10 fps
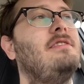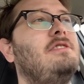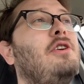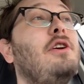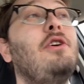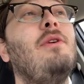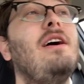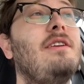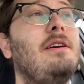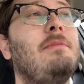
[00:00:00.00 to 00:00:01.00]
turning
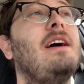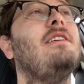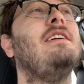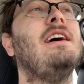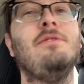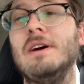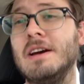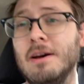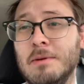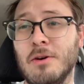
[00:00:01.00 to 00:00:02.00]
around, getting back on the highway,
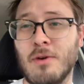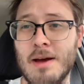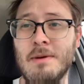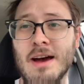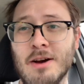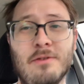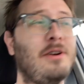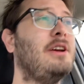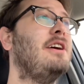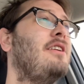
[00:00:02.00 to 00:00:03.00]
and coming right back
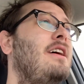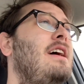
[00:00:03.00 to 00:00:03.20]
over here.